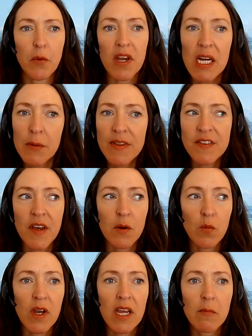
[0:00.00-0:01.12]
booking with
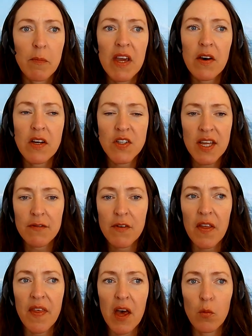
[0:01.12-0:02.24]
Sunwing, because they've
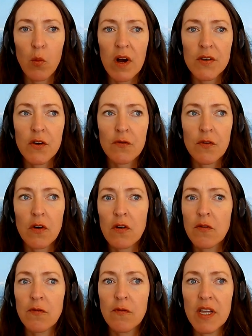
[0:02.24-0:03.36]
got that wonderful,
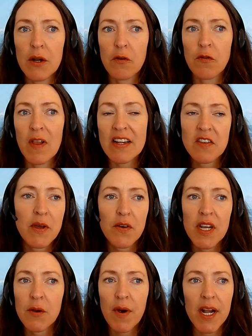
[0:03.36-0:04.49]

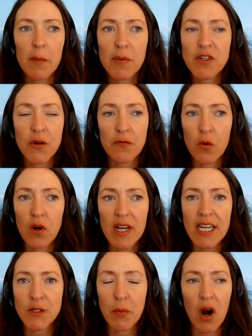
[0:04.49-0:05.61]
flexibility right up until 4
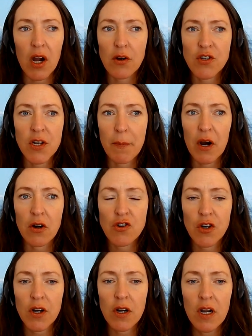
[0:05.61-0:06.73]
days prior to
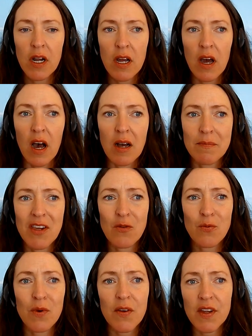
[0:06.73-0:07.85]
departure, you
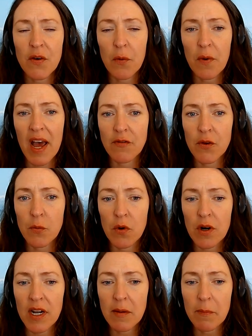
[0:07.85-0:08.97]
really don't have to
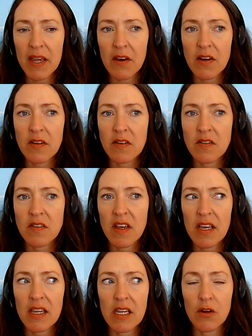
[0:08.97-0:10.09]
worry because,
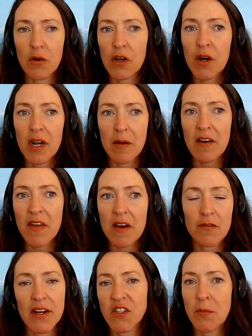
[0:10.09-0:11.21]
you're going to have that
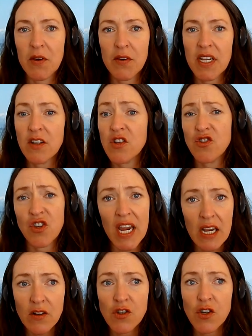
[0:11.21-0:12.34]
flexibility to
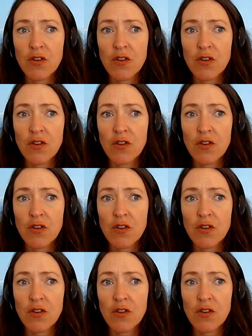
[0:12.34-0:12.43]
change